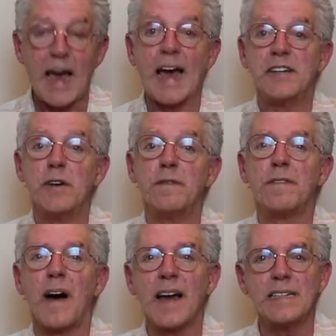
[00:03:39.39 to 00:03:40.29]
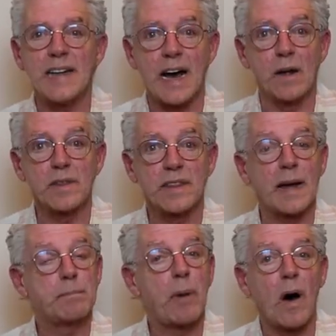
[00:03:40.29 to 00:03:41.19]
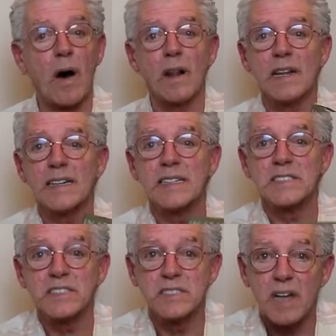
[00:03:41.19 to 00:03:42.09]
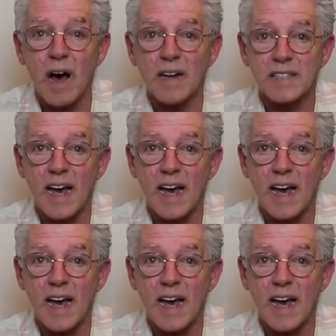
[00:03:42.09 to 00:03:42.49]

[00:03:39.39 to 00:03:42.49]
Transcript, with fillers: And you find out that Paul is not